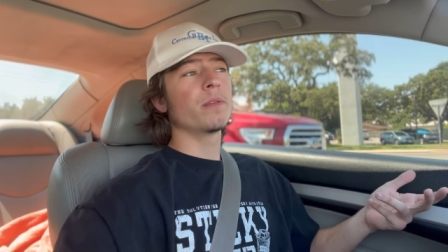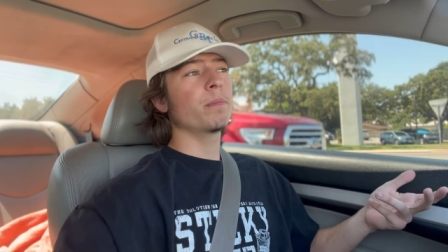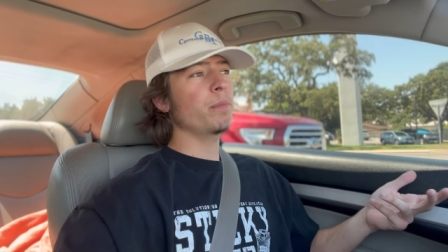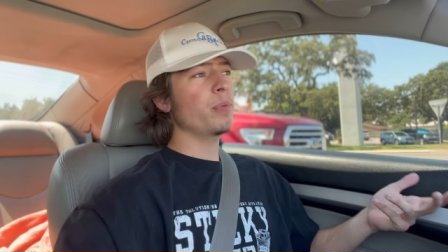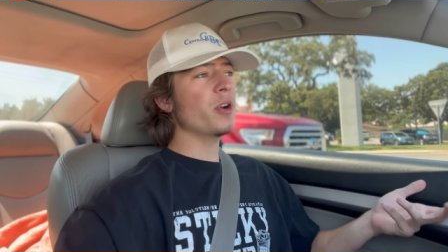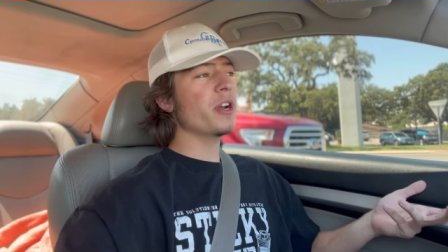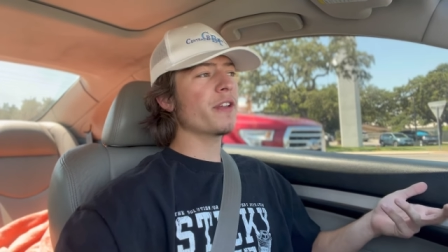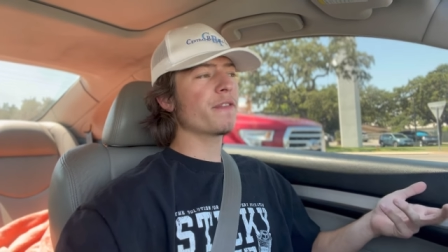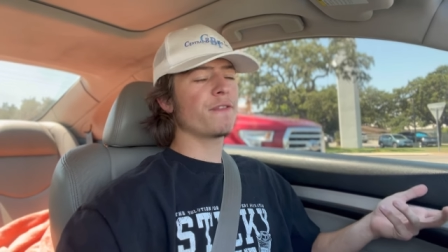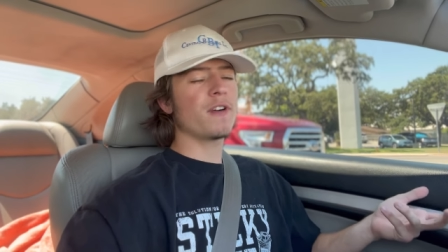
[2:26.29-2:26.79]

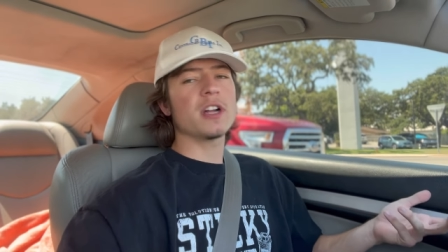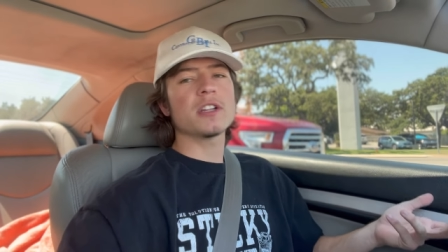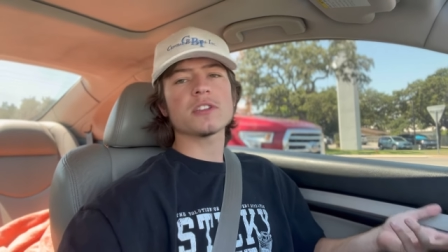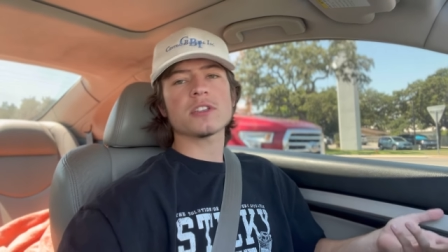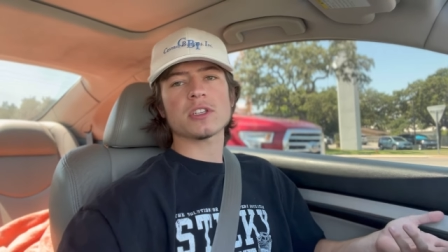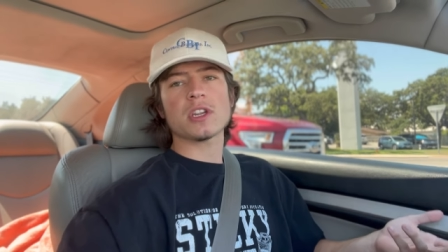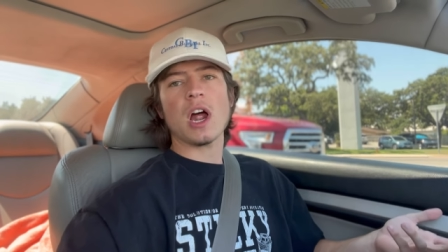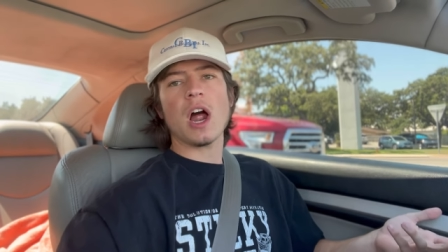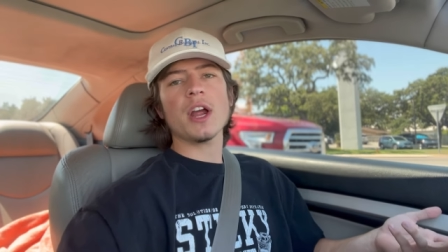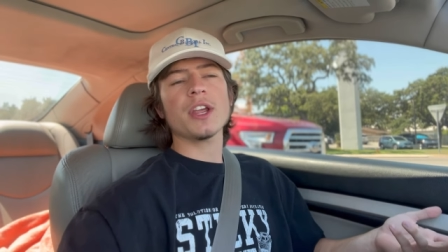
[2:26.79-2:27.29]
pretty fun
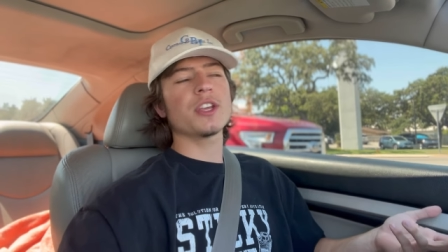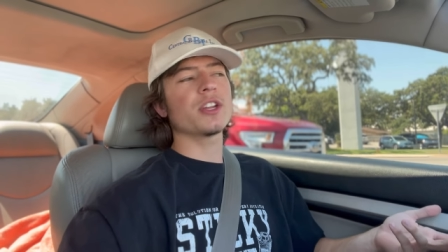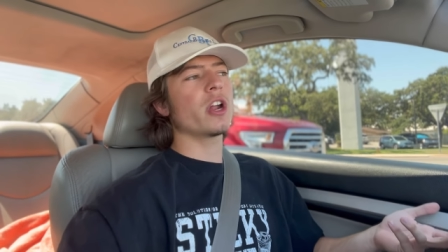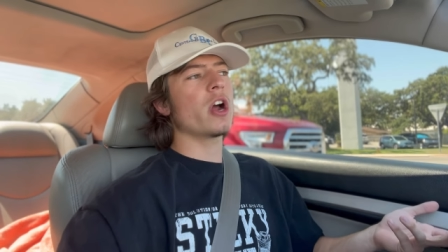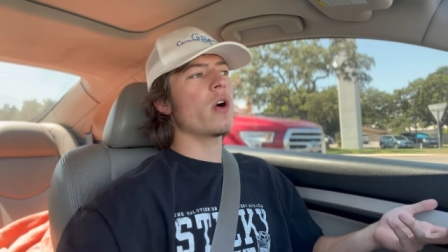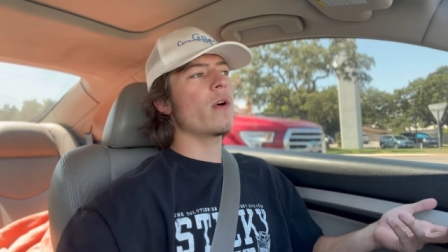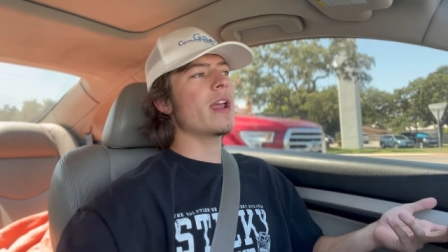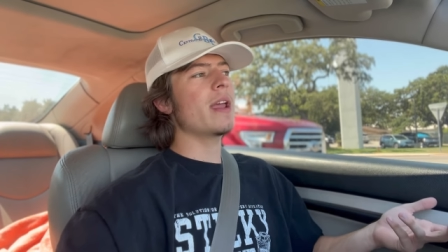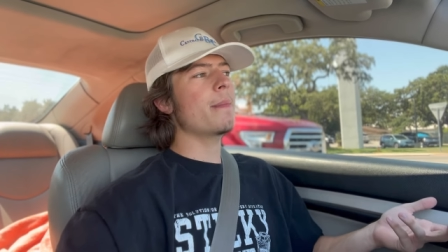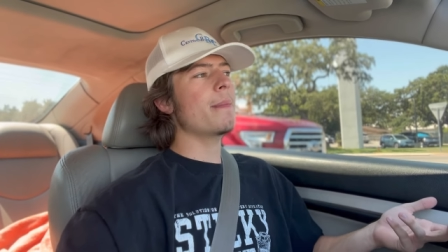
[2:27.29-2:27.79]
stock, you
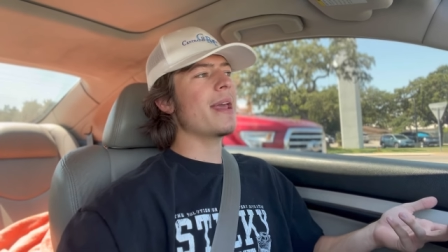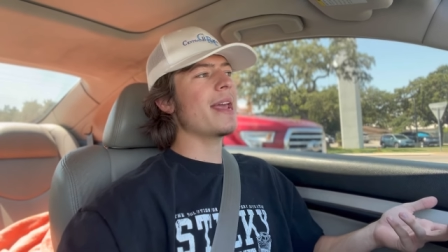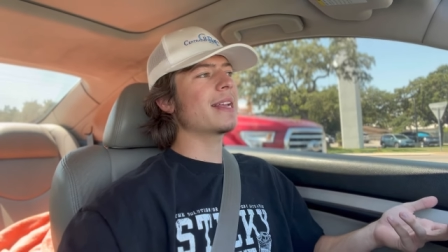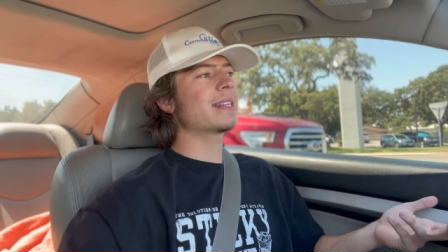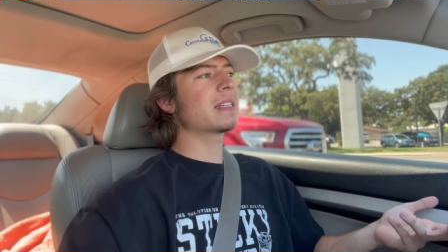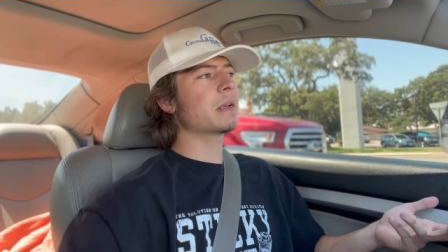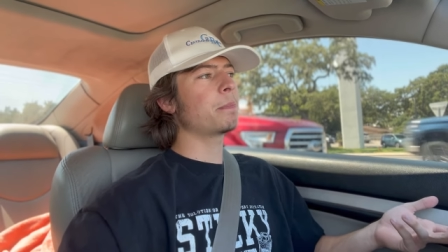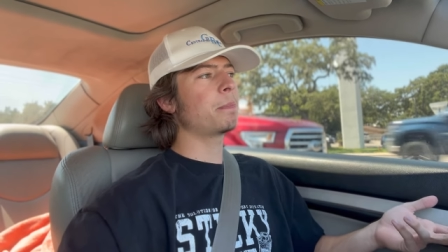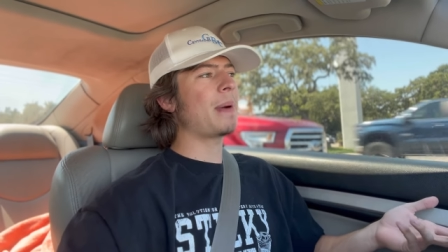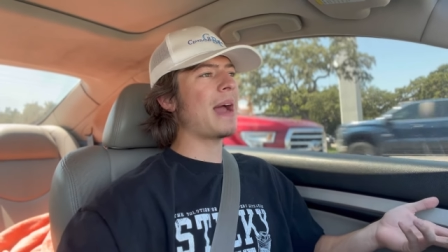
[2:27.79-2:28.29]
know, it
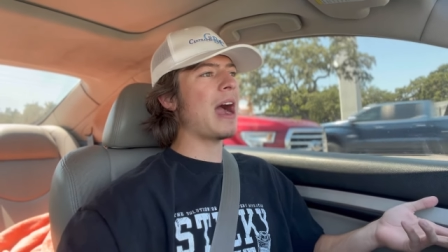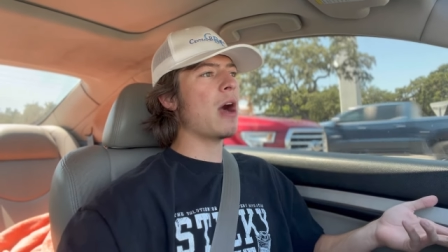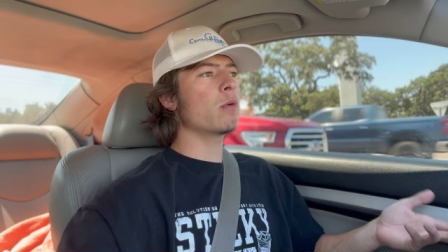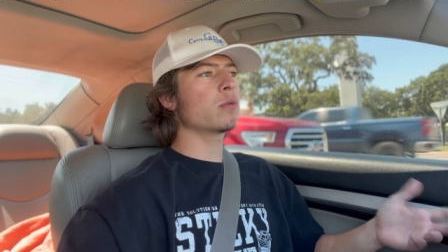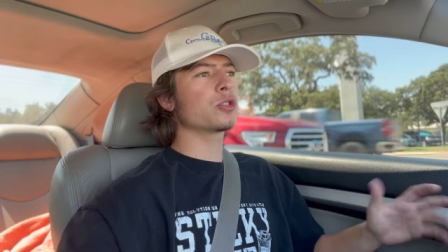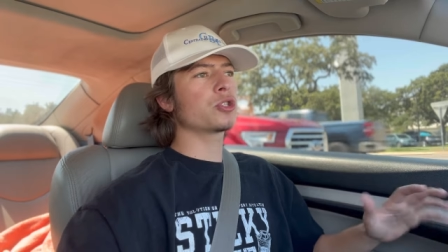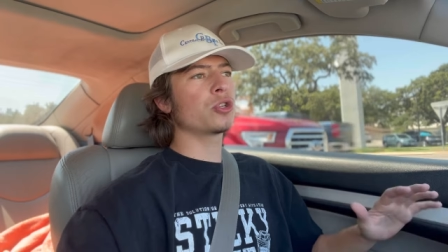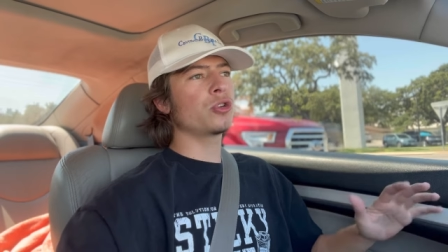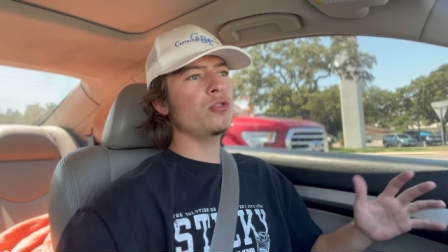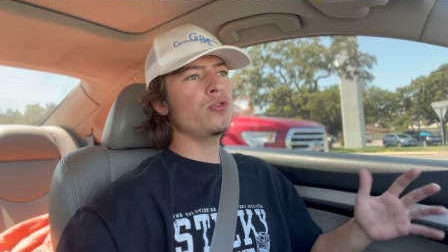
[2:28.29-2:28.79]
makes
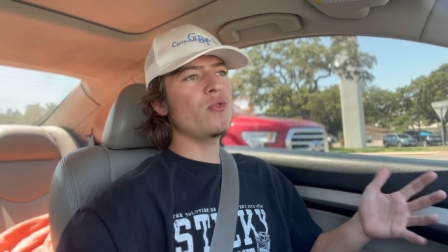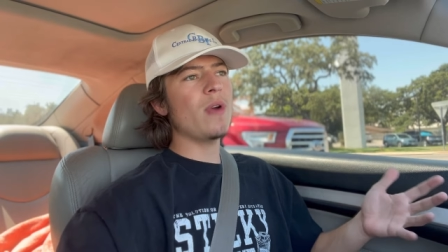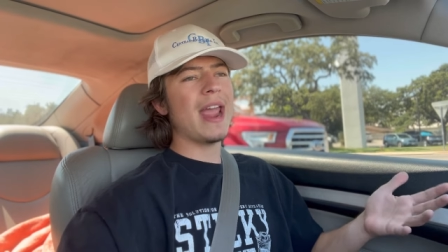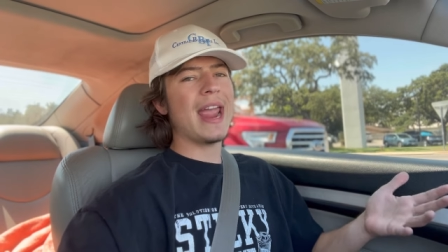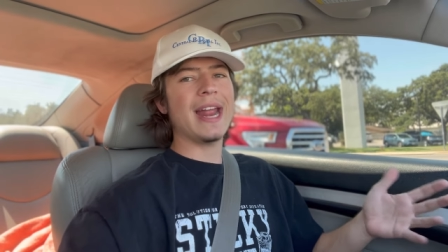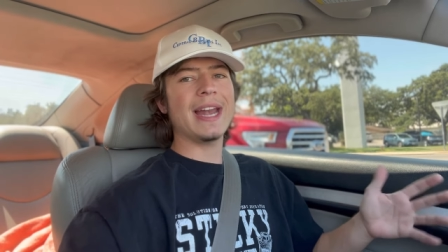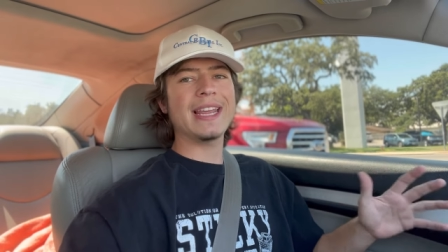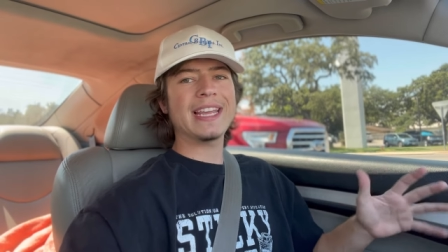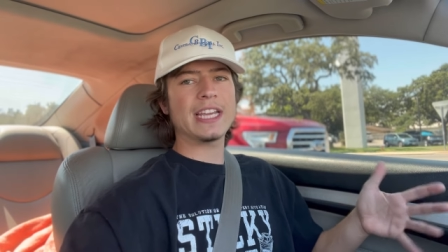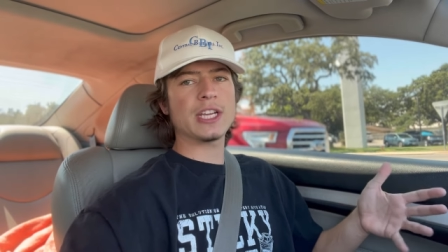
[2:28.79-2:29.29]
about
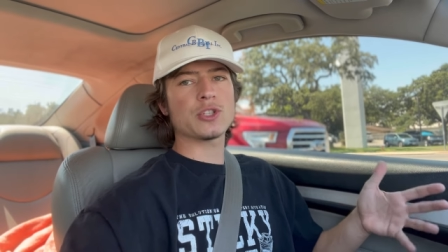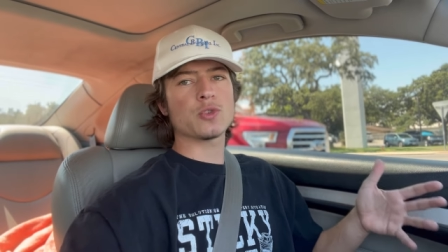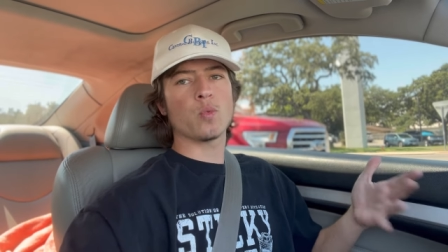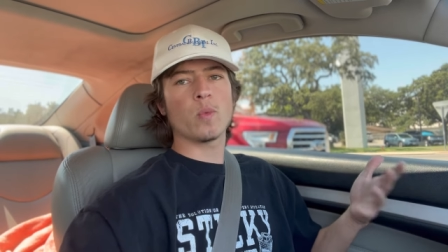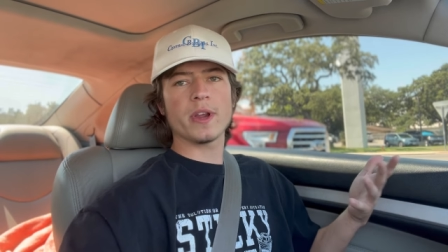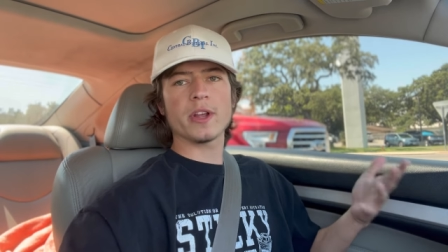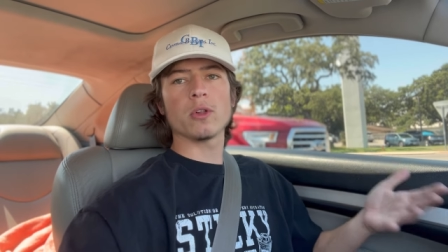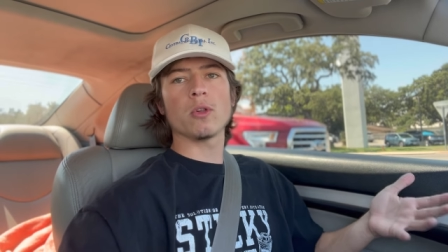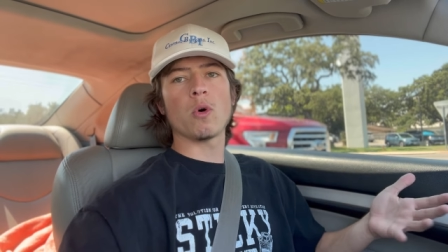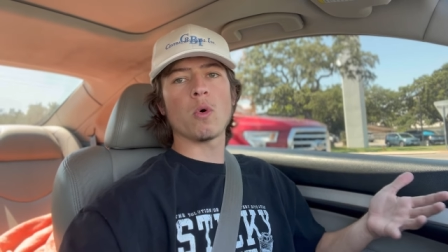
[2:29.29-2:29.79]
280-ish
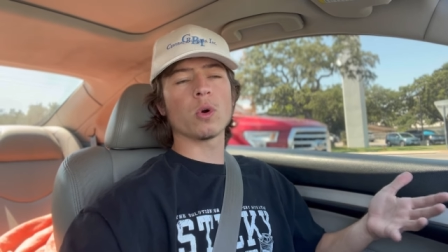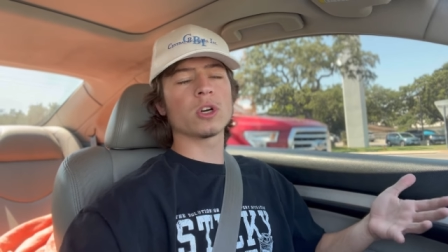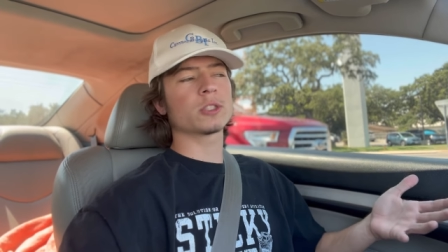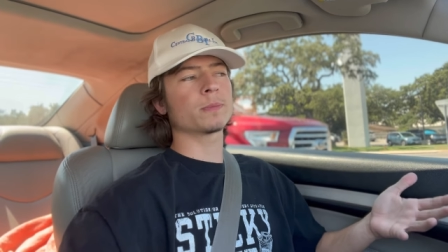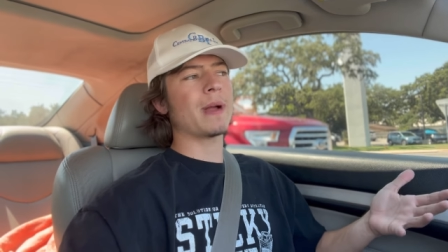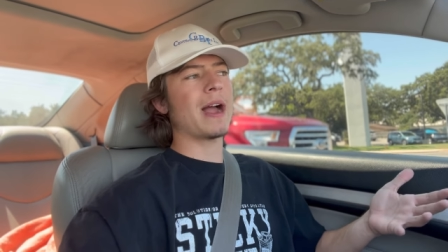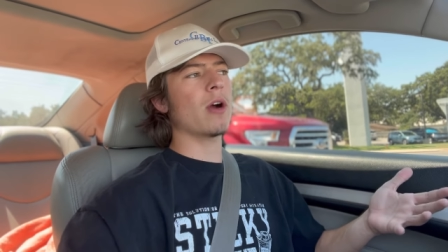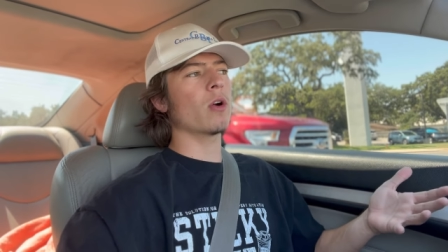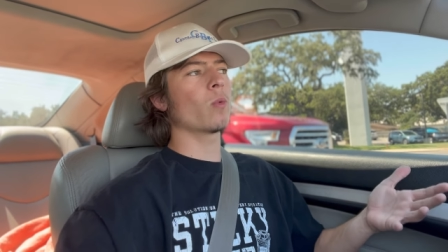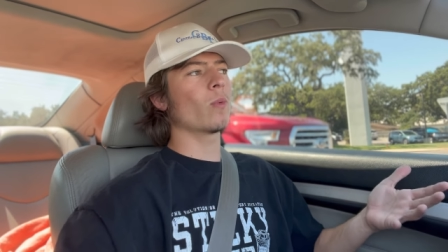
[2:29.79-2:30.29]
wheel
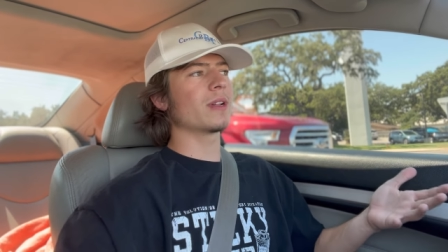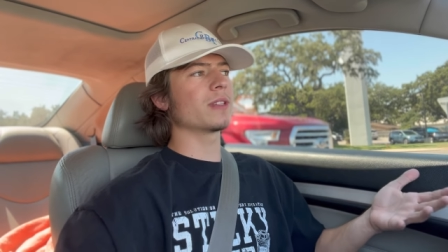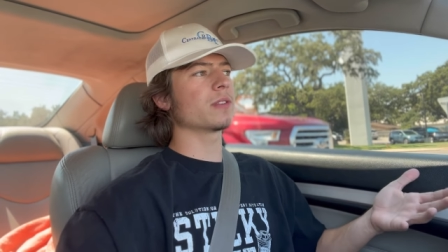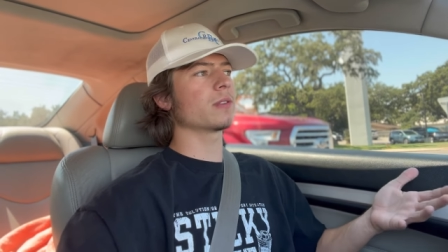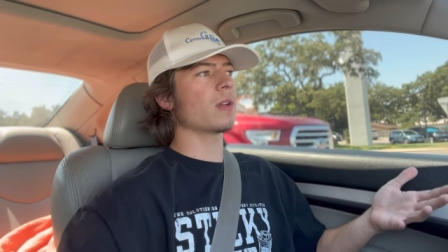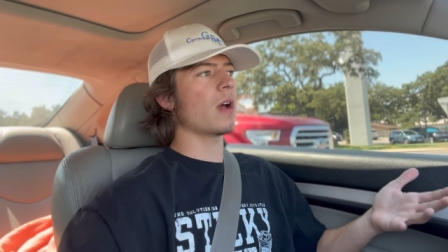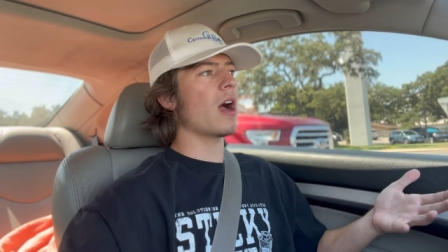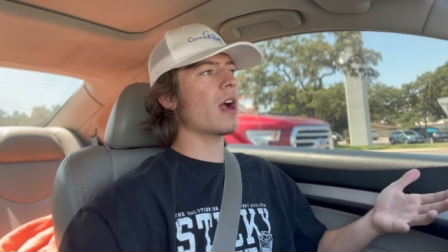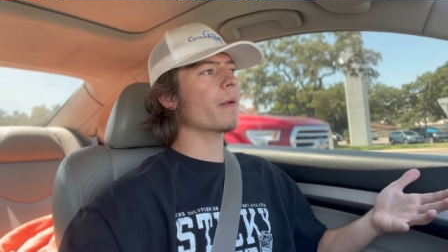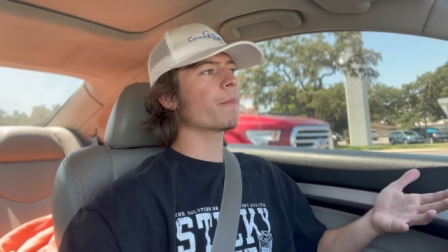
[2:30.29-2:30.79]
horsepower when
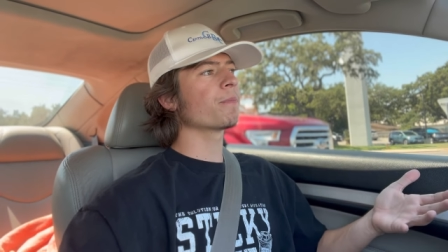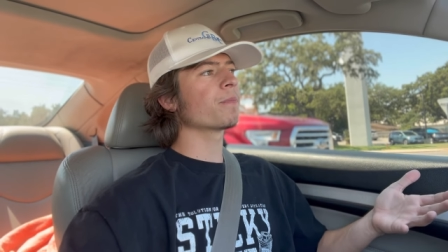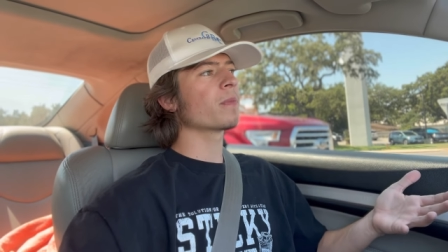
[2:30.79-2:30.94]
stock,